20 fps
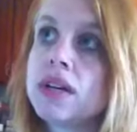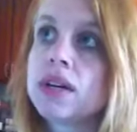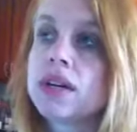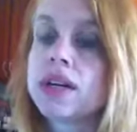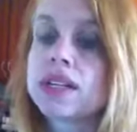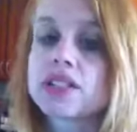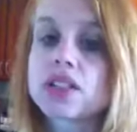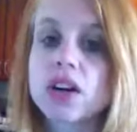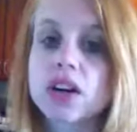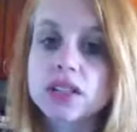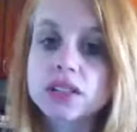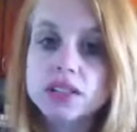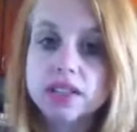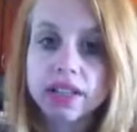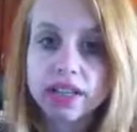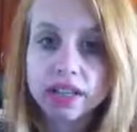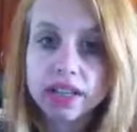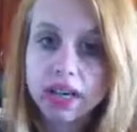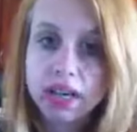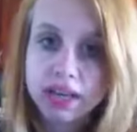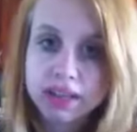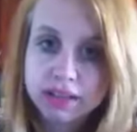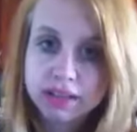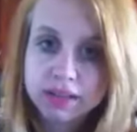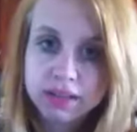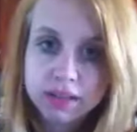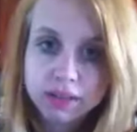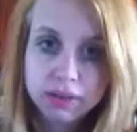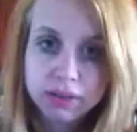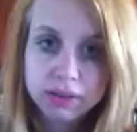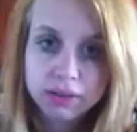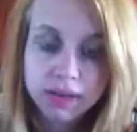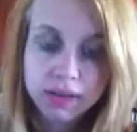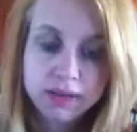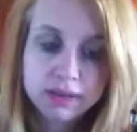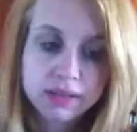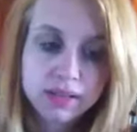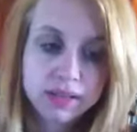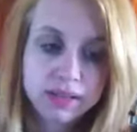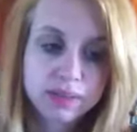it's hard to like cut, you know, the
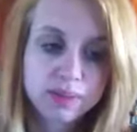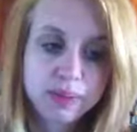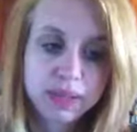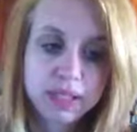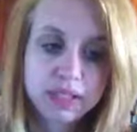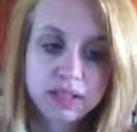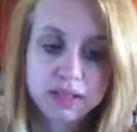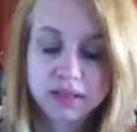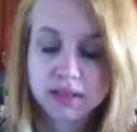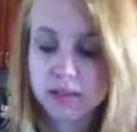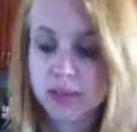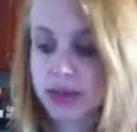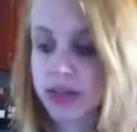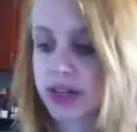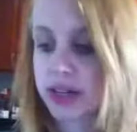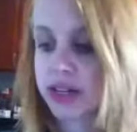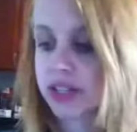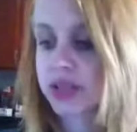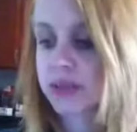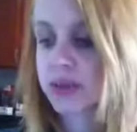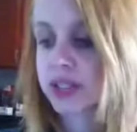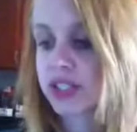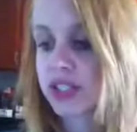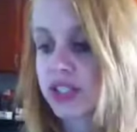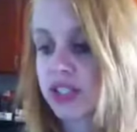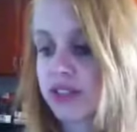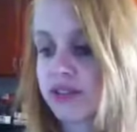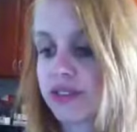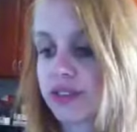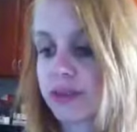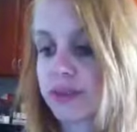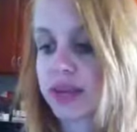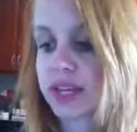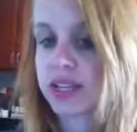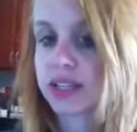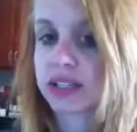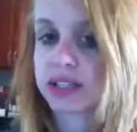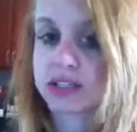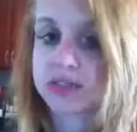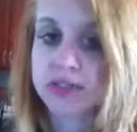right size pieces and whatnot, especially if you're
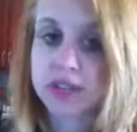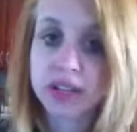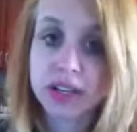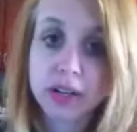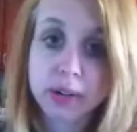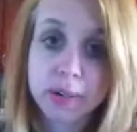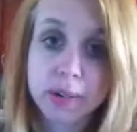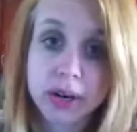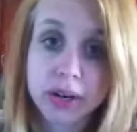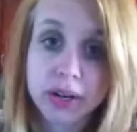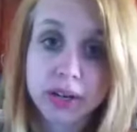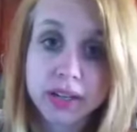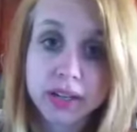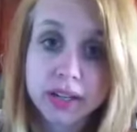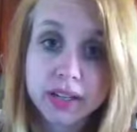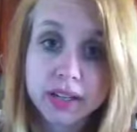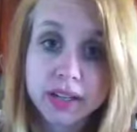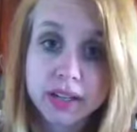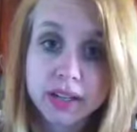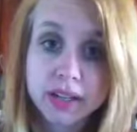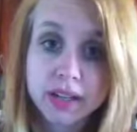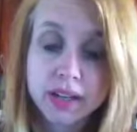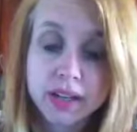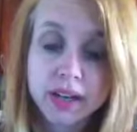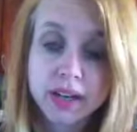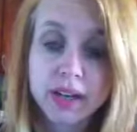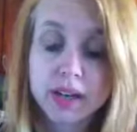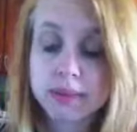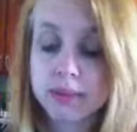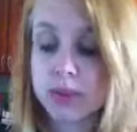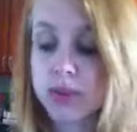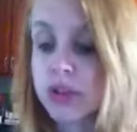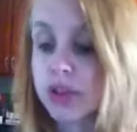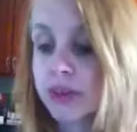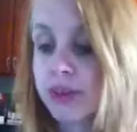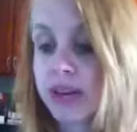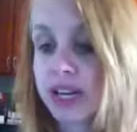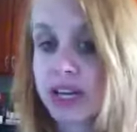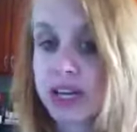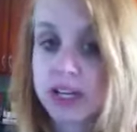making this for like a party. You could
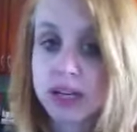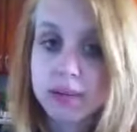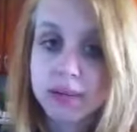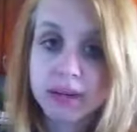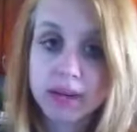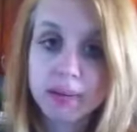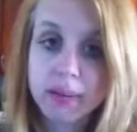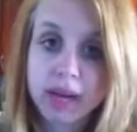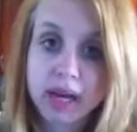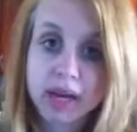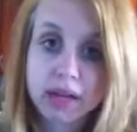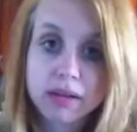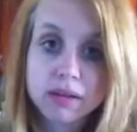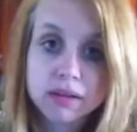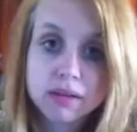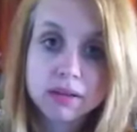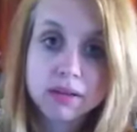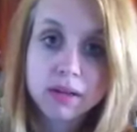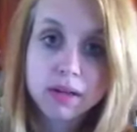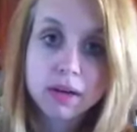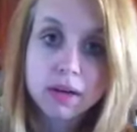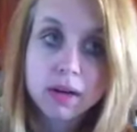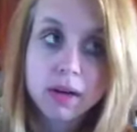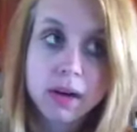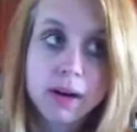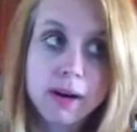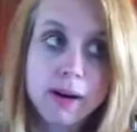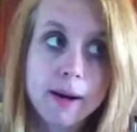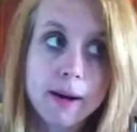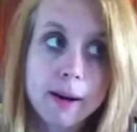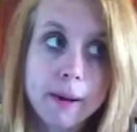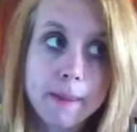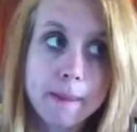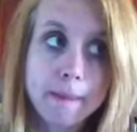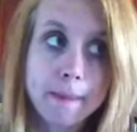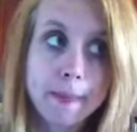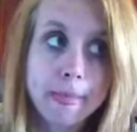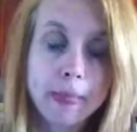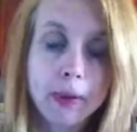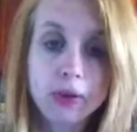make it in a big pan,
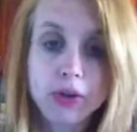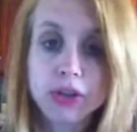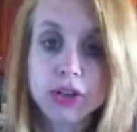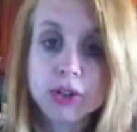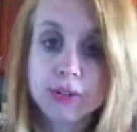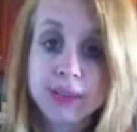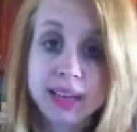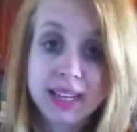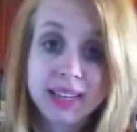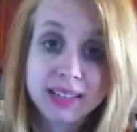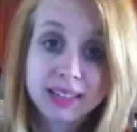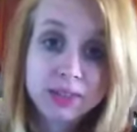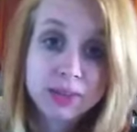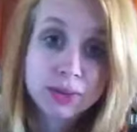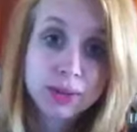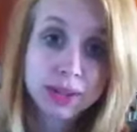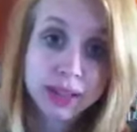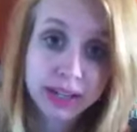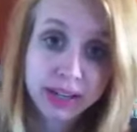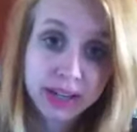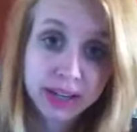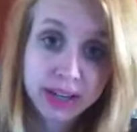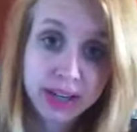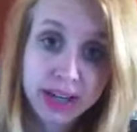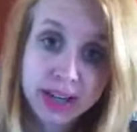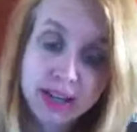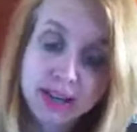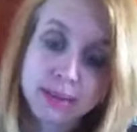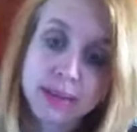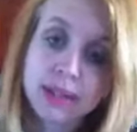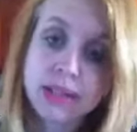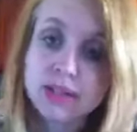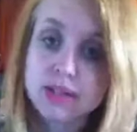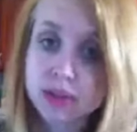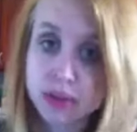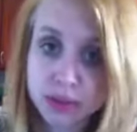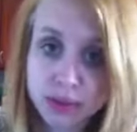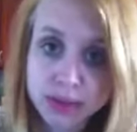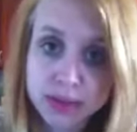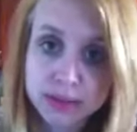or you can make it into a layer cake. I mean, it's
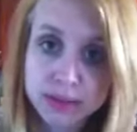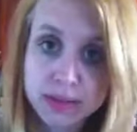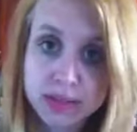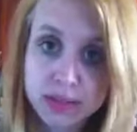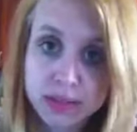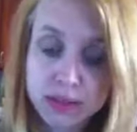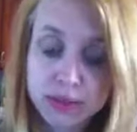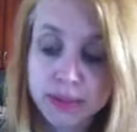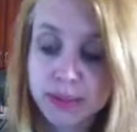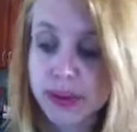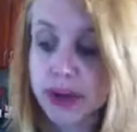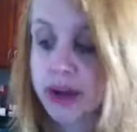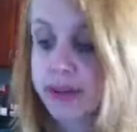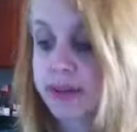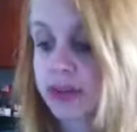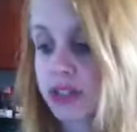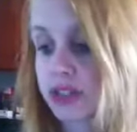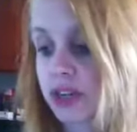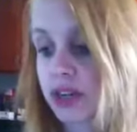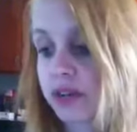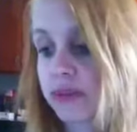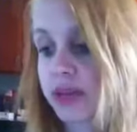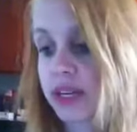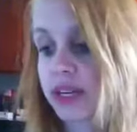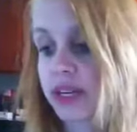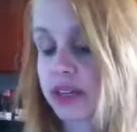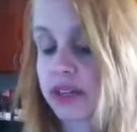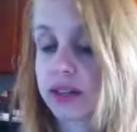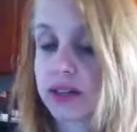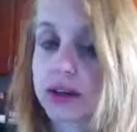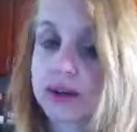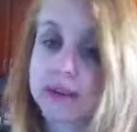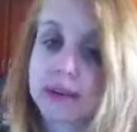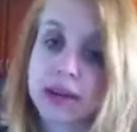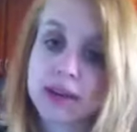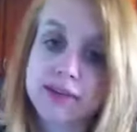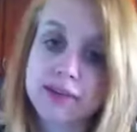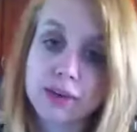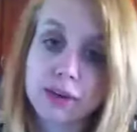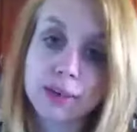totally up to you, but I'm going to try to make it in
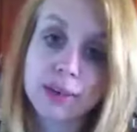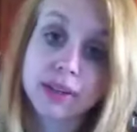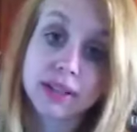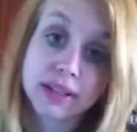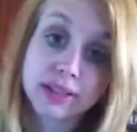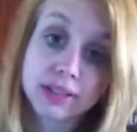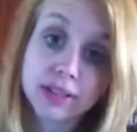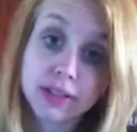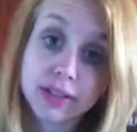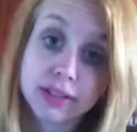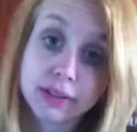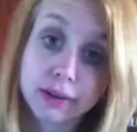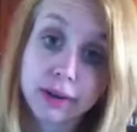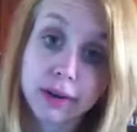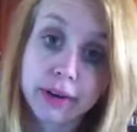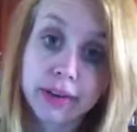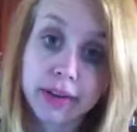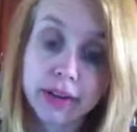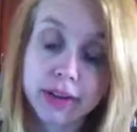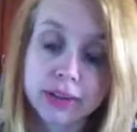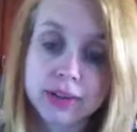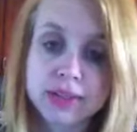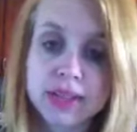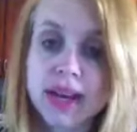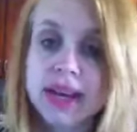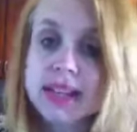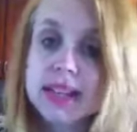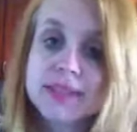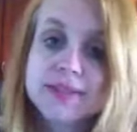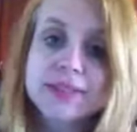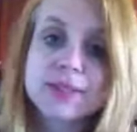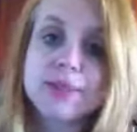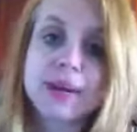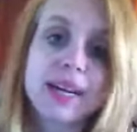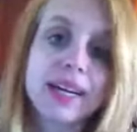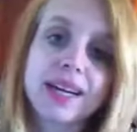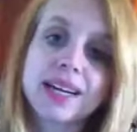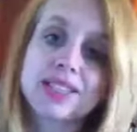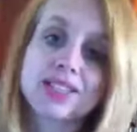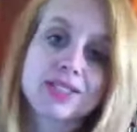cupcake form. I'll let you guys know how that goes. I love to
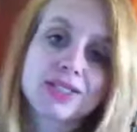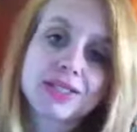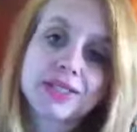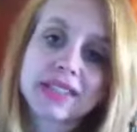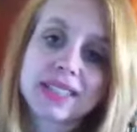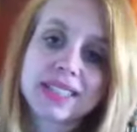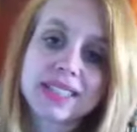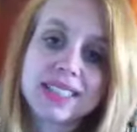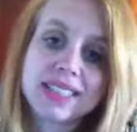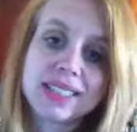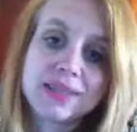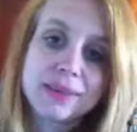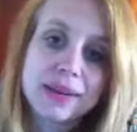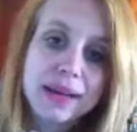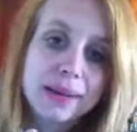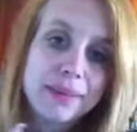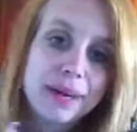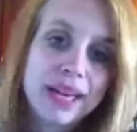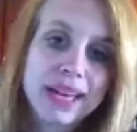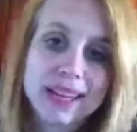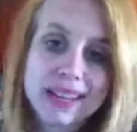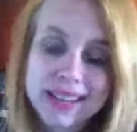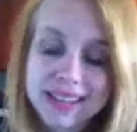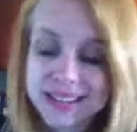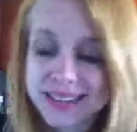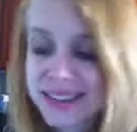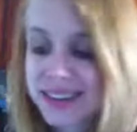bake. I just don't like to eat what I bake.